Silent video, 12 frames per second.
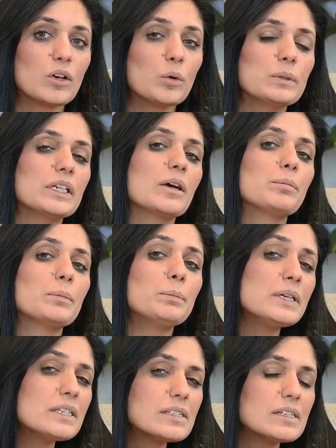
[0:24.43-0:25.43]
opening up a
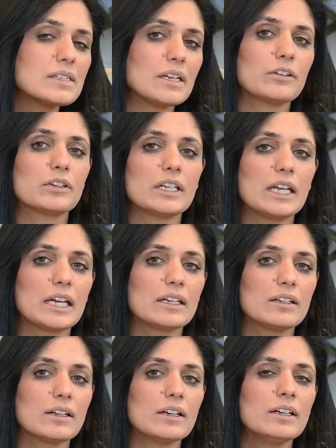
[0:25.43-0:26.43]
business here in
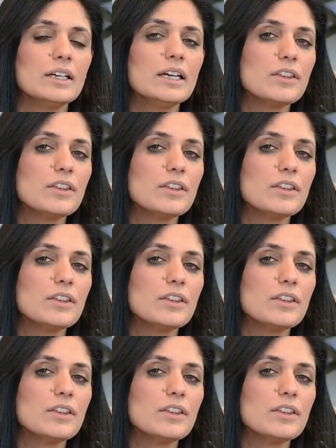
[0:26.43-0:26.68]
Canada,